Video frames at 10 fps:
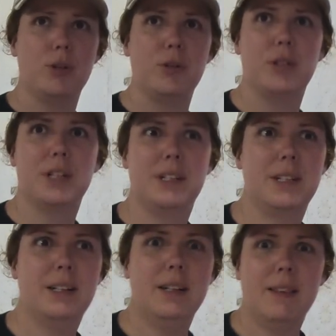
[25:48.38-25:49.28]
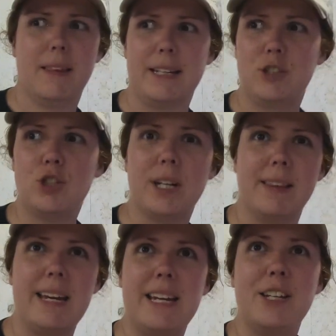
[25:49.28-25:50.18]
good. Like
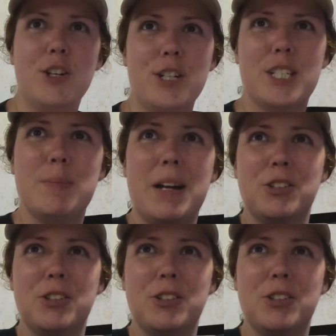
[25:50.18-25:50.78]
chili. You can smell